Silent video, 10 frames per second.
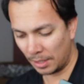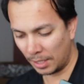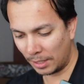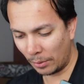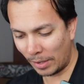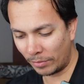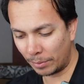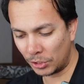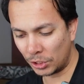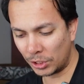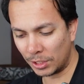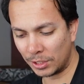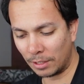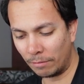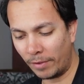And then we have the
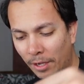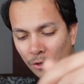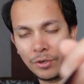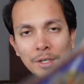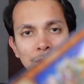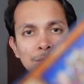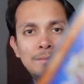Magicians of Valkyra.